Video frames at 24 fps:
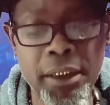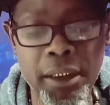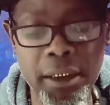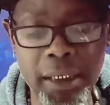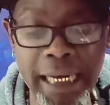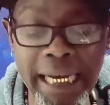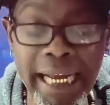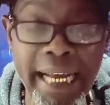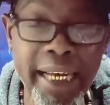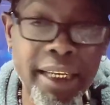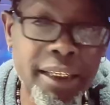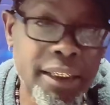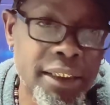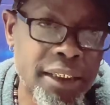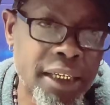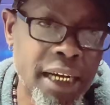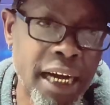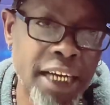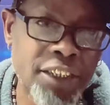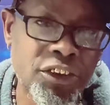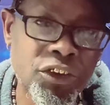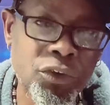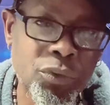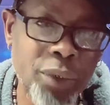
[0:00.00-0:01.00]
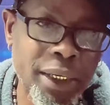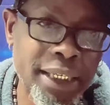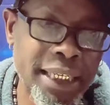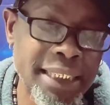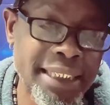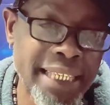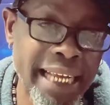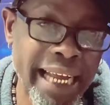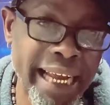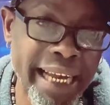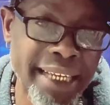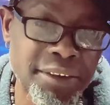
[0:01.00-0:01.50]
I got
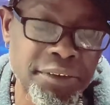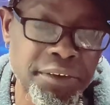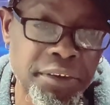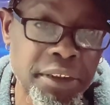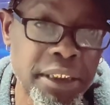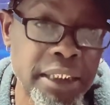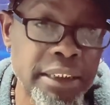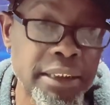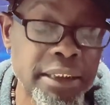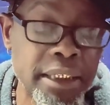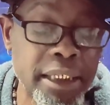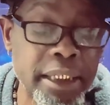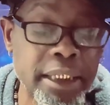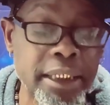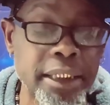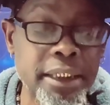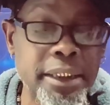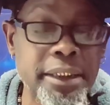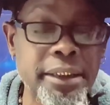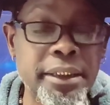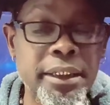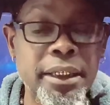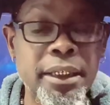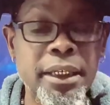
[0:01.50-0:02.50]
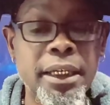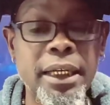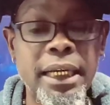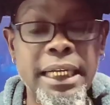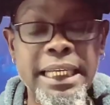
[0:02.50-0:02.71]
incarcerated at the age of 16.